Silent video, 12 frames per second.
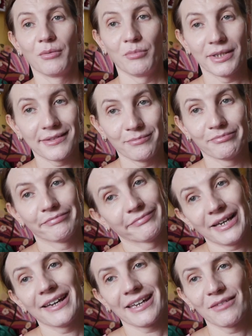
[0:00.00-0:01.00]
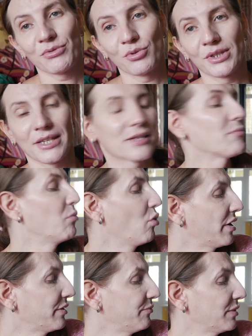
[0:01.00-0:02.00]
but I have to test
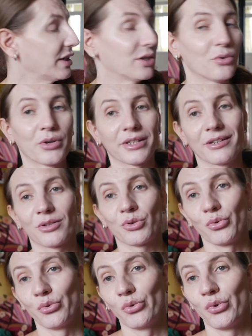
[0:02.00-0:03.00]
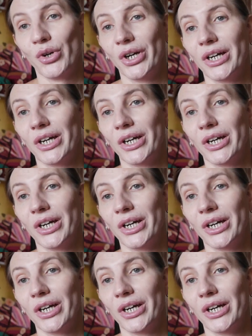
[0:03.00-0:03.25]
more in order to